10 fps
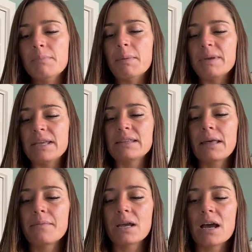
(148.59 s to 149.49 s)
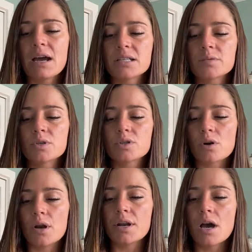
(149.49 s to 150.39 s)
But being that my eyes were
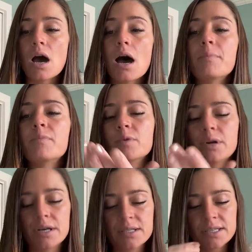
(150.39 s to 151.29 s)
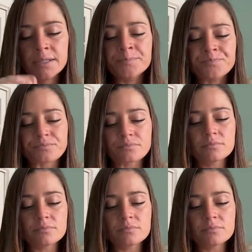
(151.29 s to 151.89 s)
drawn upwards,